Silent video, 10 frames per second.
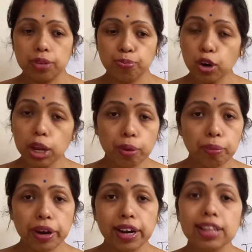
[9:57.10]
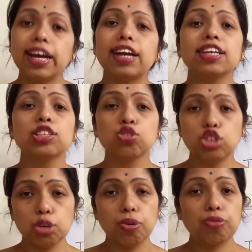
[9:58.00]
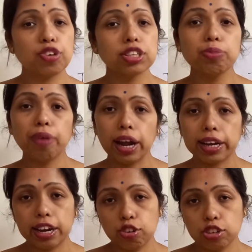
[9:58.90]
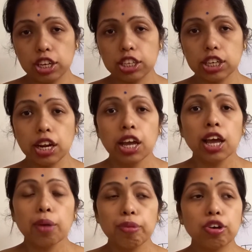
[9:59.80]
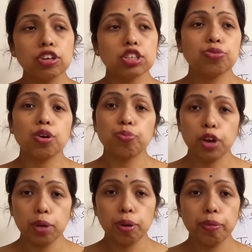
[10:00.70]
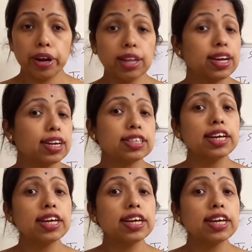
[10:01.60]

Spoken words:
polymer material, that is suitable for the bulk heterojunction, because for polymer material, that is the